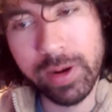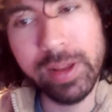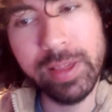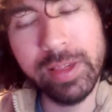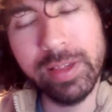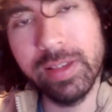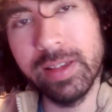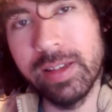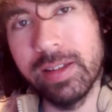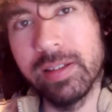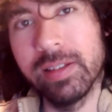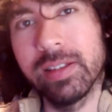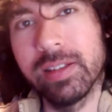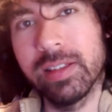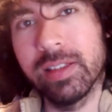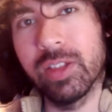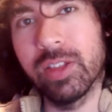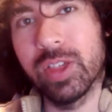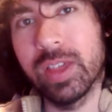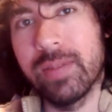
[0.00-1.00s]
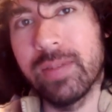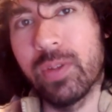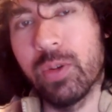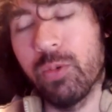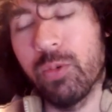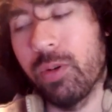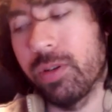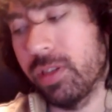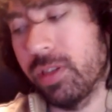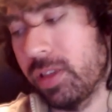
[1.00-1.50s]
credit scene to see if
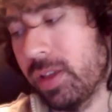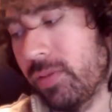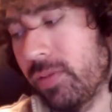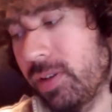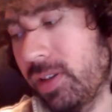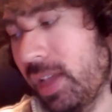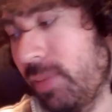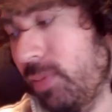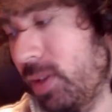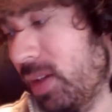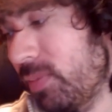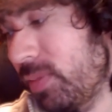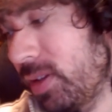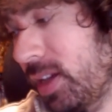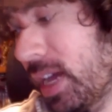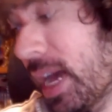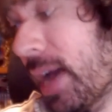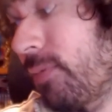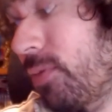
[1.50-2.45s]
there was another game coming